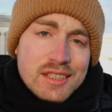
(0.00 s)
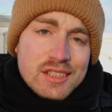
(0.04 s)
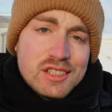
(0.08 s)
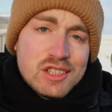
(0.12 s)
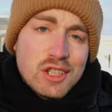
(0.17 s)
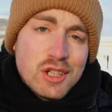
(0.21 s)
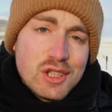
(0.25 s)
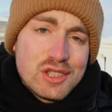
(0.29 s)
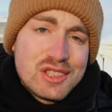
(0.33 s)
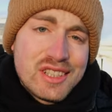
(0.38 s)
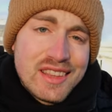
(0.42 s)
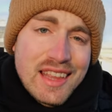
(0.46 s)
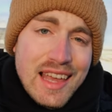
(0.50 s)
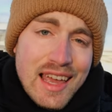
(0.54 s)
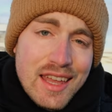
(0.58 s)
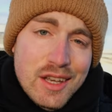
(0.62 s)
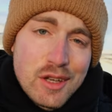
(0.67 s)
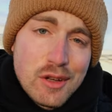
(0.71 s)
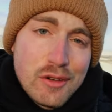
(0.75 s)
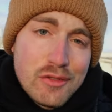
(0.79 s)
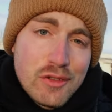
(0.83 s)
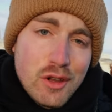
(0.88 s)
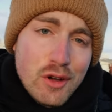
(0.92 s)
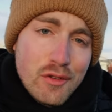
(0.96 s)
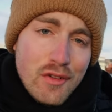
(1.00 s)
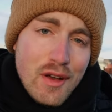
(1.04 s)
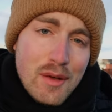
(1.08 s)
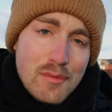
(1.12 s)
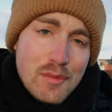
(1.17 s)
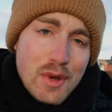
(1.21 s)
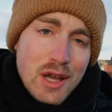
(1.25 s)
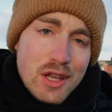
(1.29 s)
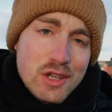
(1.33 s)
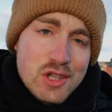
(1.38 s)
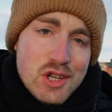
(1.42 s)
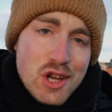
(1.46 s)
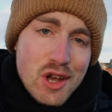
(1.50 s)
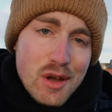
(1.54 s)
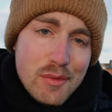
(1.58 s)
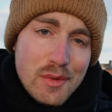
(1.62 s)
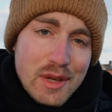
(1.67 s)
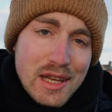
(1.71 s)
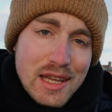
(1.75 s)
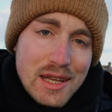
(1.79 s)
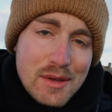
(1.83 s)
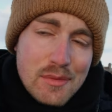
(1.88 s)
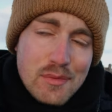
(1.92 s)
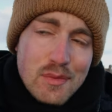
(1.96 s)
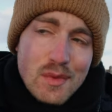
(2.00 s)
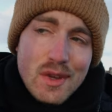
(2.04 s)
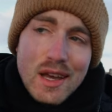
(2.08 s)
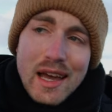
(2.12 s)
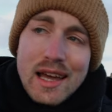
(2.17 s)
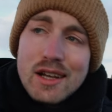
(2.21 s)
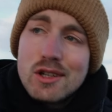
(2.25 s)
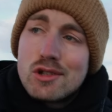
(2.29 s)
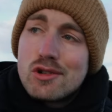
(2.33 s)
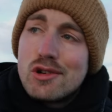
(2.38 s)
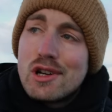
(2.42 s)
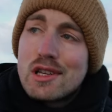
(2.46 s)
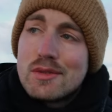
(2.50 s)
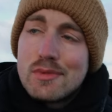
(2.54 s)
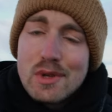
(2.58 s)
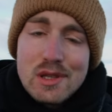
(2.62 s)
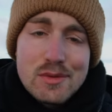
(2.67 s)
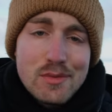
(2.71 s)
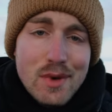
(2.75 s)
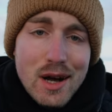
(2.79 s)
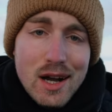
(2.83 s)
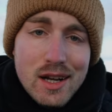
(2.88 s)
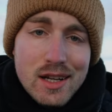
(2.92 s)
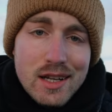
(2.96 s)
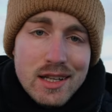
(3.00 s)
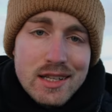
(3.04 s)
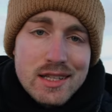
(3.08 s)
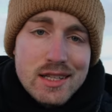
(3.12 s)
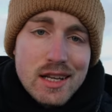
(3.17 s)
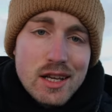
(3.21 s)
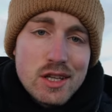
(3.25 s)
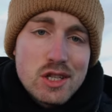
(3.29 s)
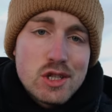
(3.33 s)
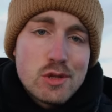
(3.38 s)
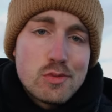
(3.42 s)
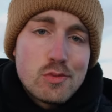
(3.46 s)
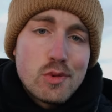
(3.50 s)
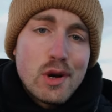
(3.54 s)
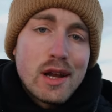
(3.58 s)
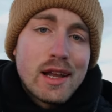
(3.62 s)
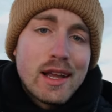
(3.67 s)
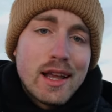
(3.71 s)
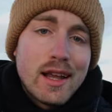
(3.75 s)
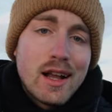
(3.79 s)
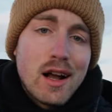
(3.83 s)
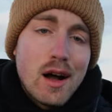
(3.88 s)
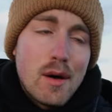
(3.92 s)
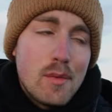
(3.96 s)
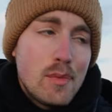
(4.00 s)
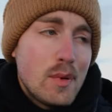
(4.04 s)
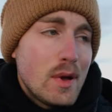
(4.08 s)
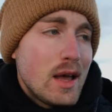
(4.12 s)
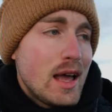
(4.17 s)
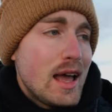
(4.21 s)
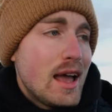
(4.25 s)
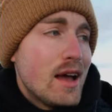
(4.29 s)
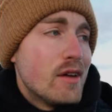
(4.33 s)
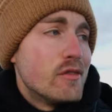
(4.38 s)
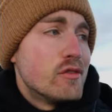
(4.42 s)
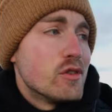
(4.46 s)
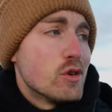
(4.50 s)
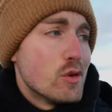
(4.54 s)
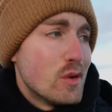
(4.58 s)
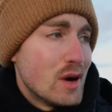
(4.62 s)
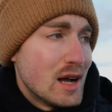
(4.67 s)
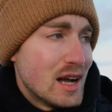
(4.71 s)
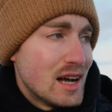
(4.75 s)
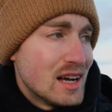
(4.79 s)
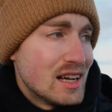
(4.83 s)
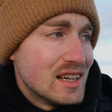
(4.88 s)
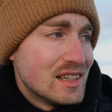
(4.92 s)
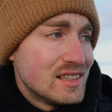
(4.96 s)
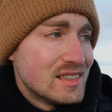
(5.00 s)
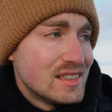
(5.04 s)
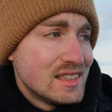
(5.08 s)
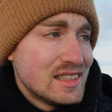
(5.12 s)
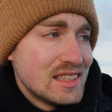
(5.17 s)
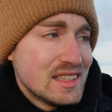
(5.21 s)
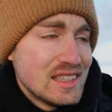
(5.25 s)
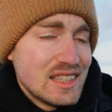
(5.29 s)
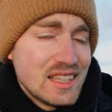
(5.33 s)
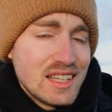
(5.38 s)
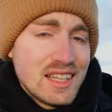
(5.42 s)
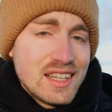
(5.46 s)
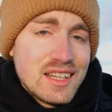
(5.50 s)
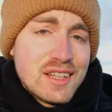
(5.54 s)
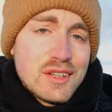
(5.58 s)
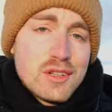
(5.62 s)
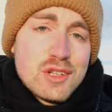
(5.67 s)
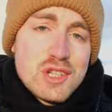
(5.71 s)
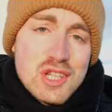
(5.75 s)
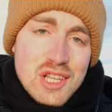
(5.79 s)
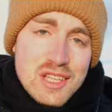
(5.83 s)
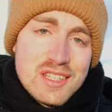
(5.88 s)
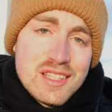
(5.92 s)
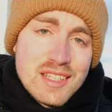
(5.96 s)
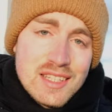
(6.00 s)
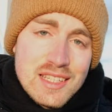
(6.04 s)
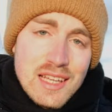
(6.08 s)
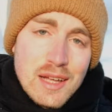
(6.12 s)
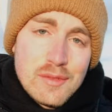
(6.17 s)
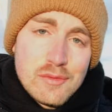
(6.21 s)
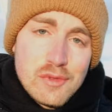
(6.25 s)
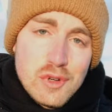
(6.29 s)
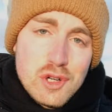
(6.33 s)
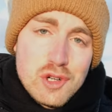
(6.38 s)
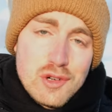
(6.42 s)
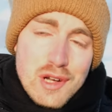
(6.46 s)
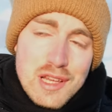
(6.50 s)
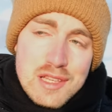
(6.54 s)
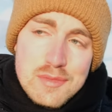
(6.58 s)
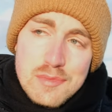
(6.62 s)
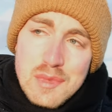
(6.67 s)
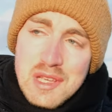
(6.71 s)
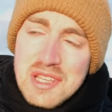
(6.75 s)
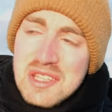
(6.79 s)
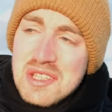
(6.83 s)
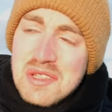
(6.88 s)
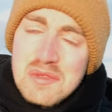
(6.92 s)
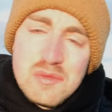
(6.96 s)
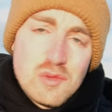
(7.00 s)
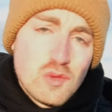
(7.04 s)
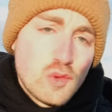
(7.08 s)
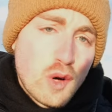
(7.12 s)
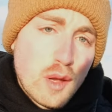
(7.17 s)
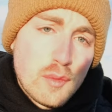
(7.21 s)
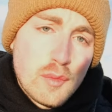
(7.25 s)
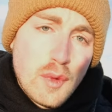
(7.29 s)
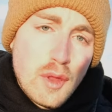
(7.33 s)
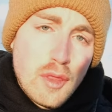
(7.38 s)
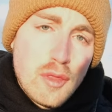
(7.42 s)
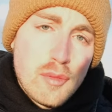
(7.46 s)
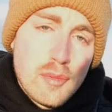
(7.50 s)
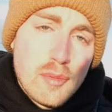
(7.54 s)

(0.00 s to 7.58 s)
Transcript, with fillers: So it's the end of November in Germany and Christmas markets are springing up everywhere just in time for Christmas, one month